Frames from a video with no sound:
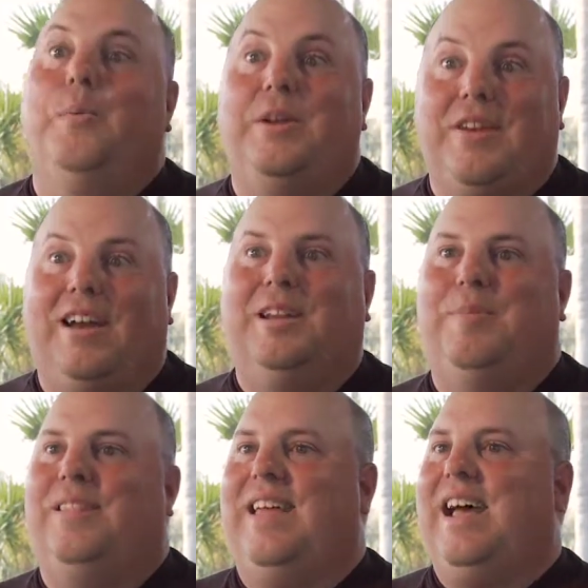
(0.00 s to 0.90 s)
when we talked
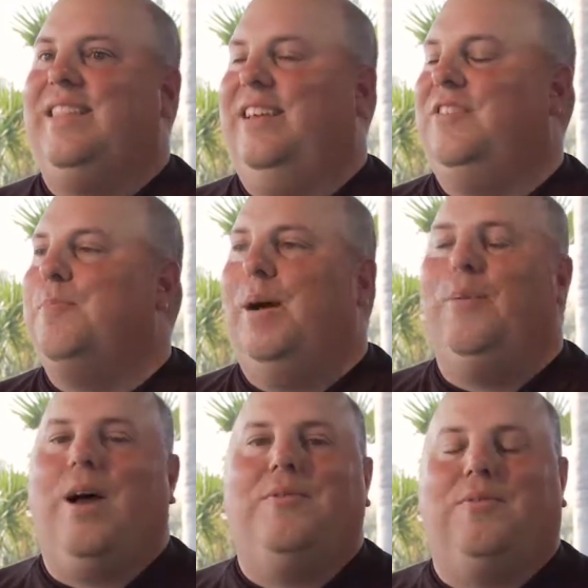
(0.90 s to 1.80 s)
about that my
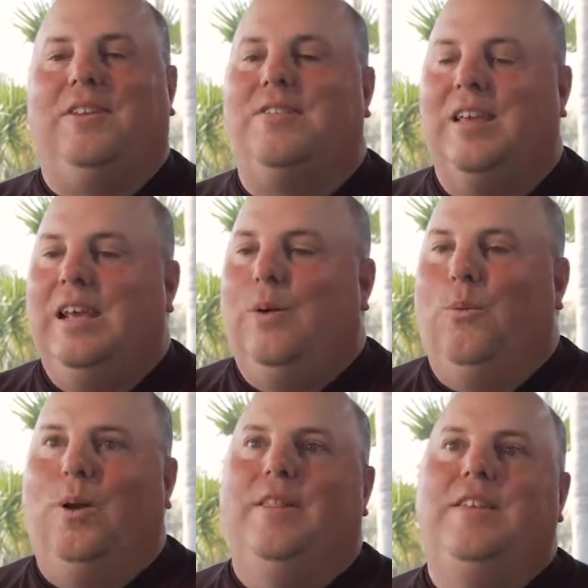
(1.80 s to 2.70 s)
wife is
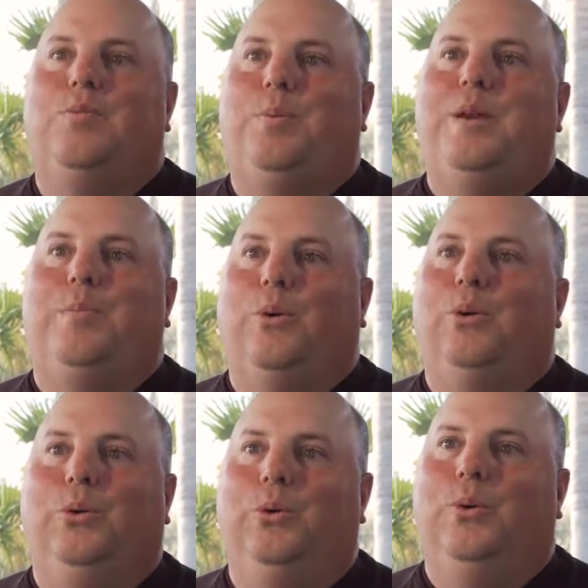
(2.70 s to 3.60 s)
one of these
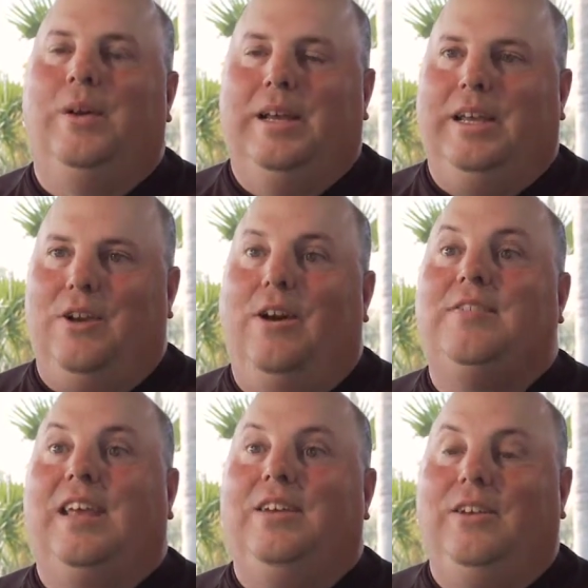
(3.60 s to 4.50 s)
people who, I
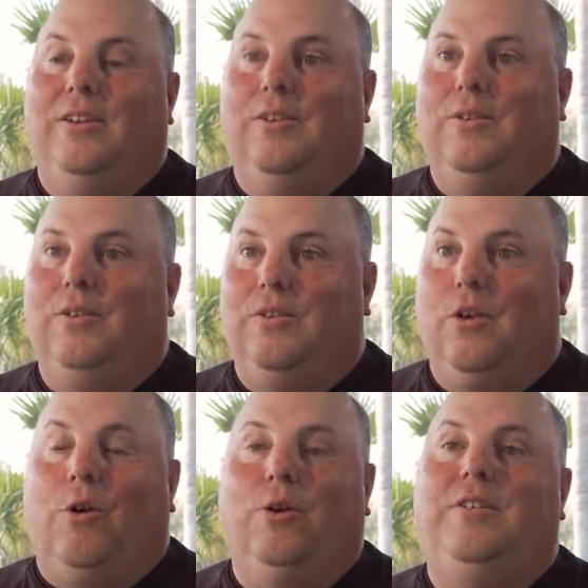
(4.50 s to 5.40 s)
say
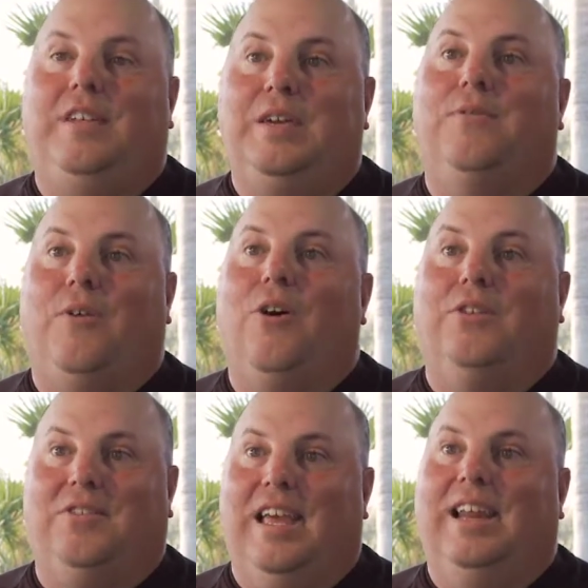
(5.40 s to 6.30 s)
her
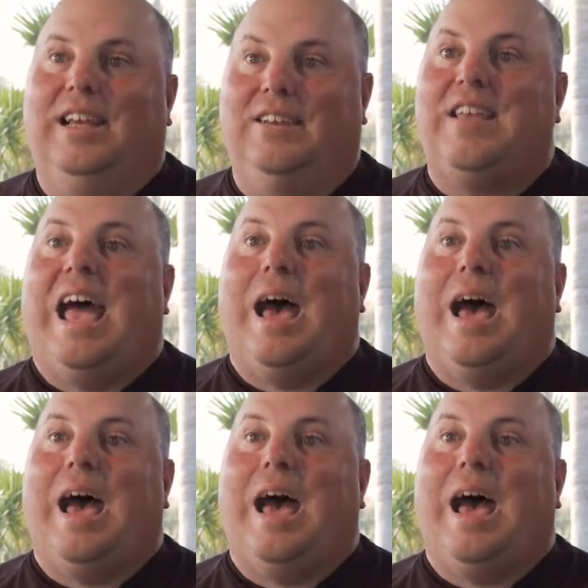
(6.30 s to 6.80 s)
default setting is